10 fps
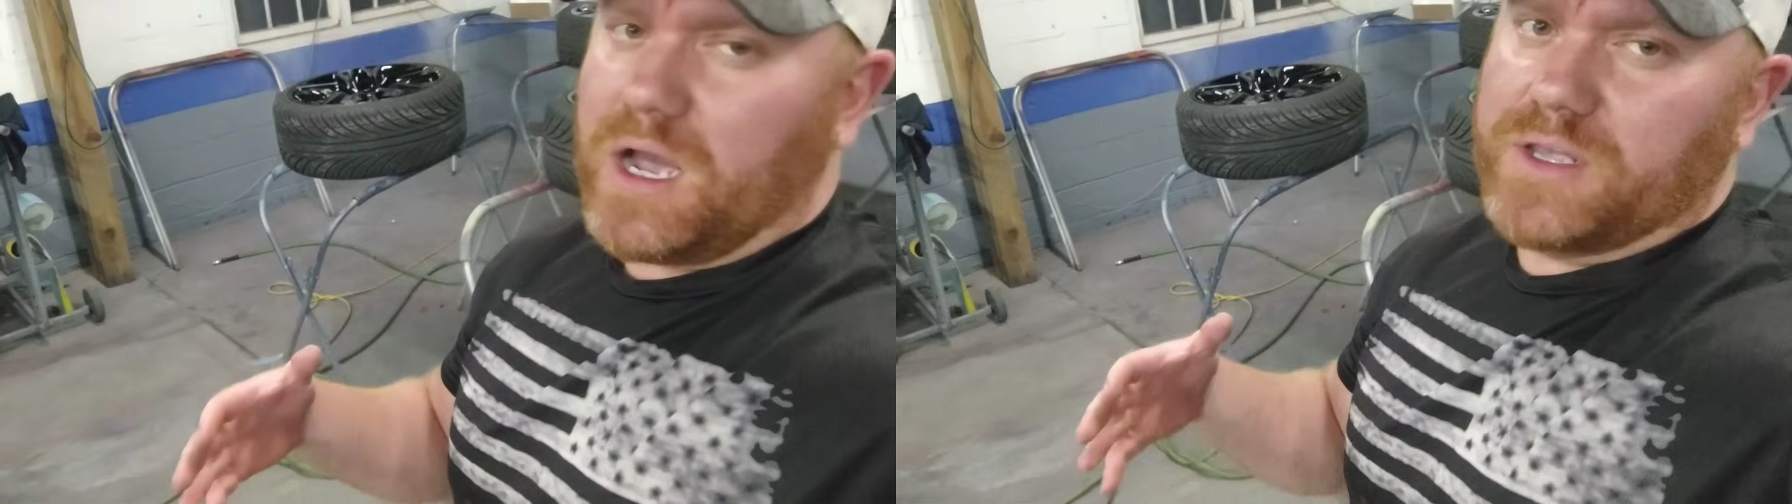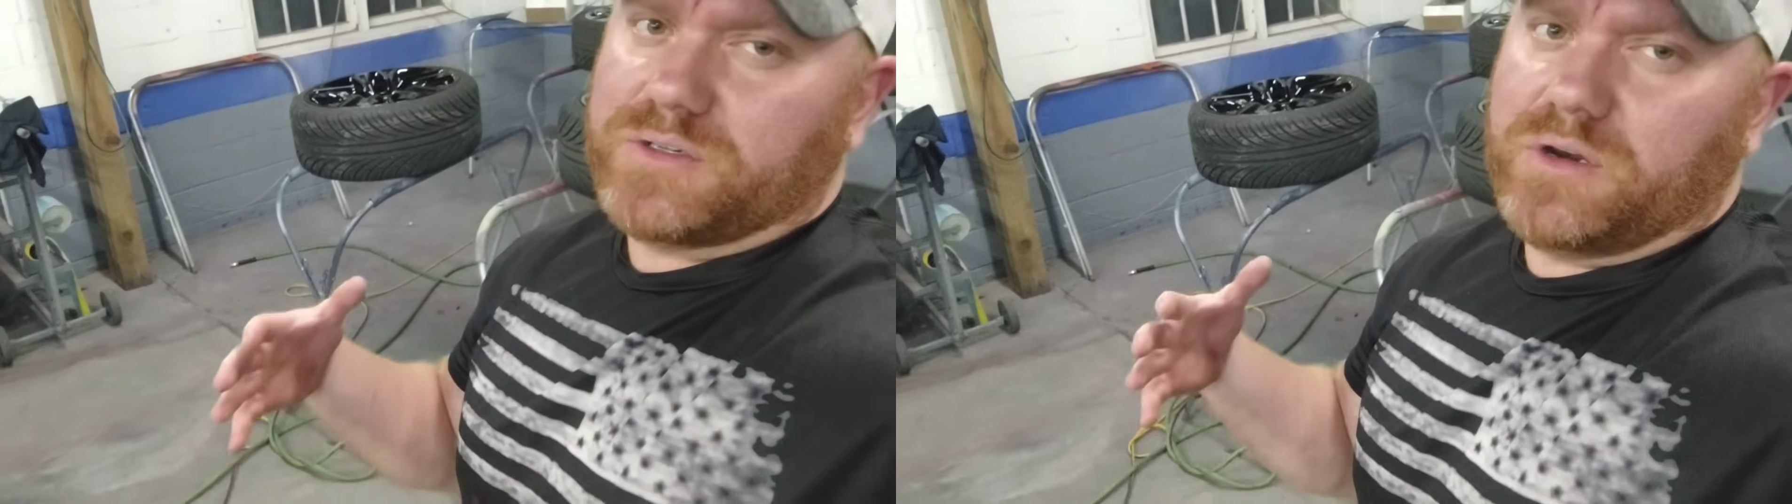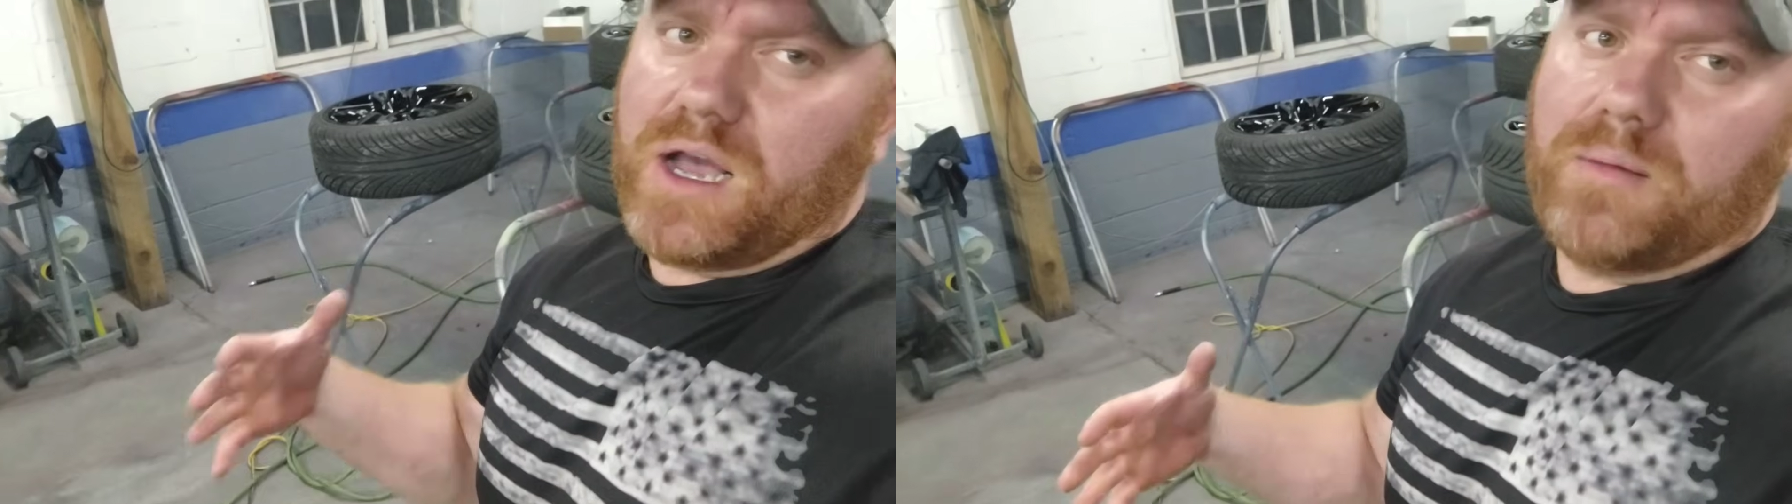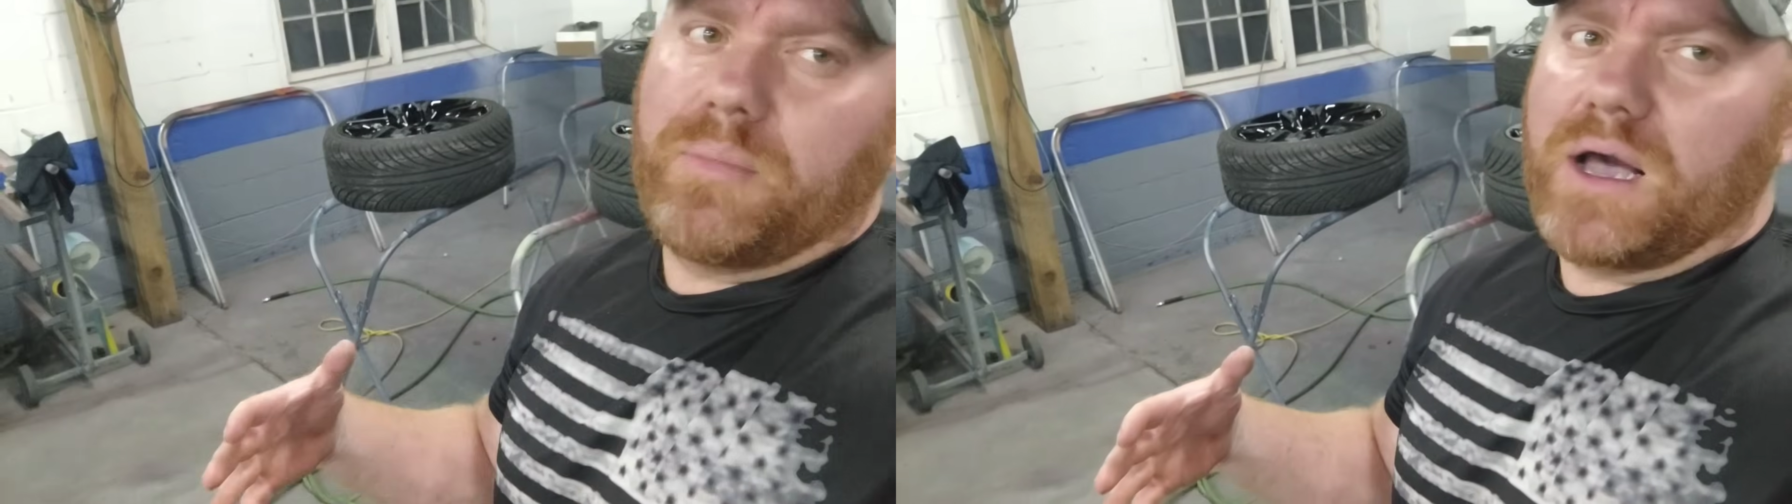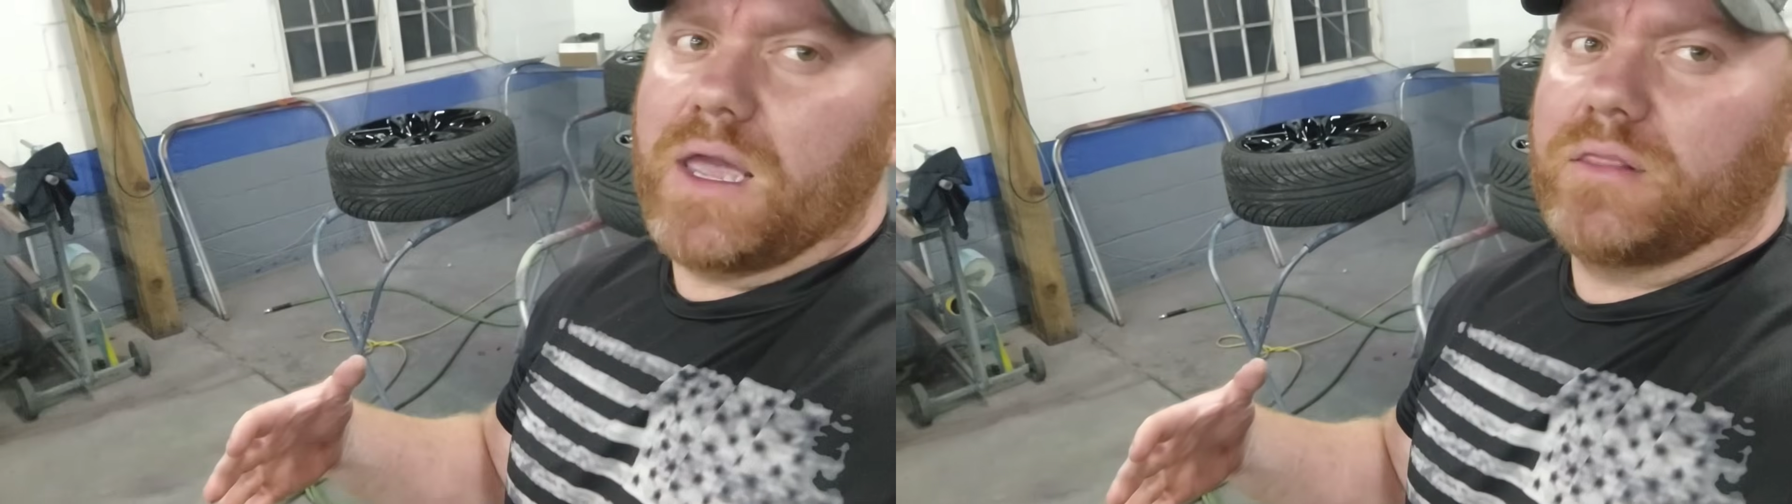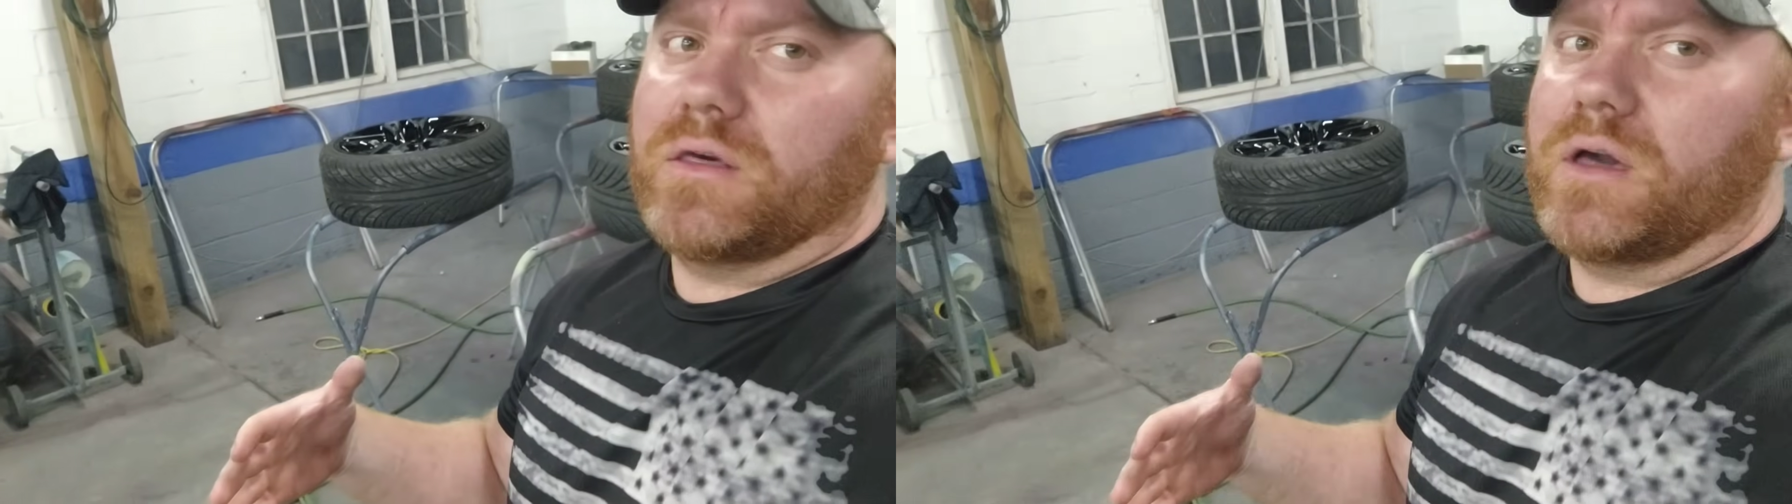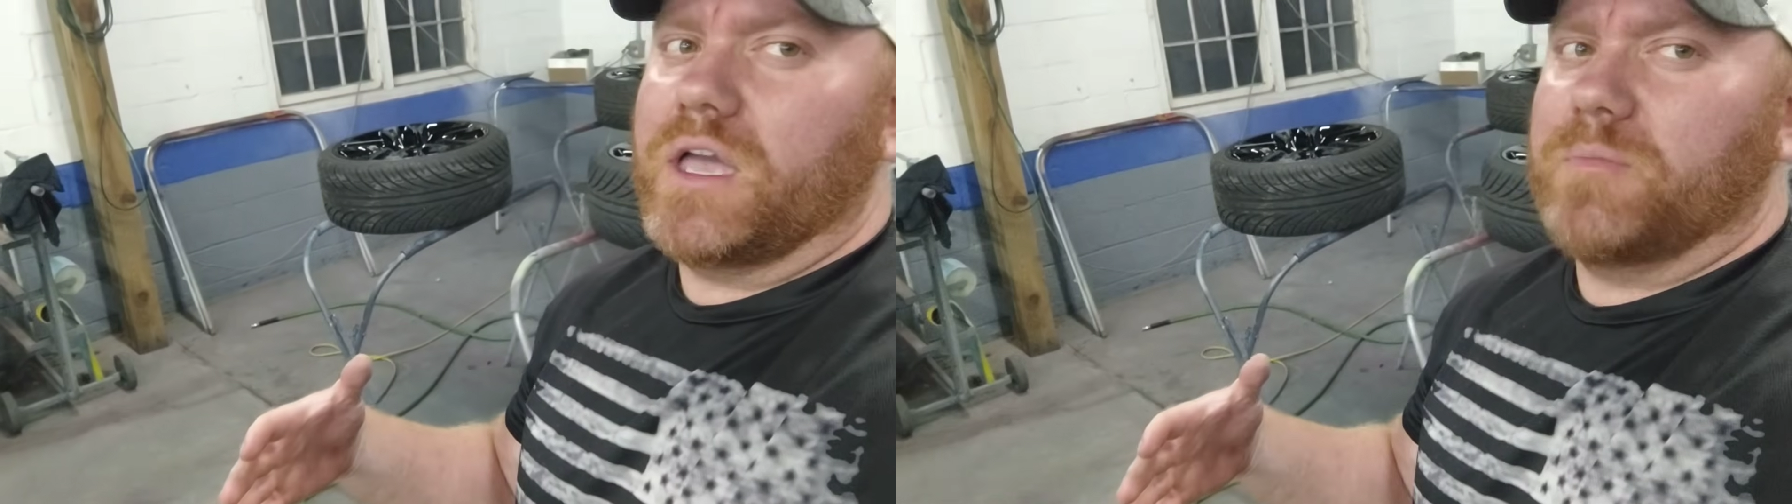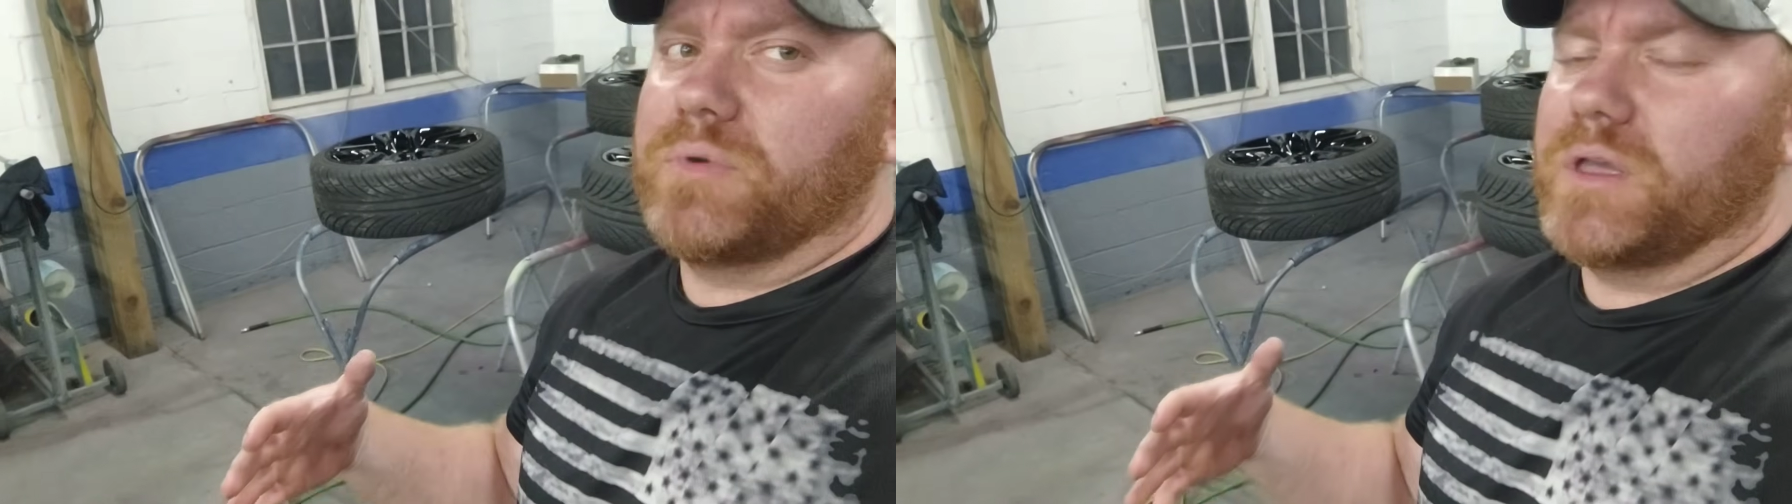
You guys are not buying the hype,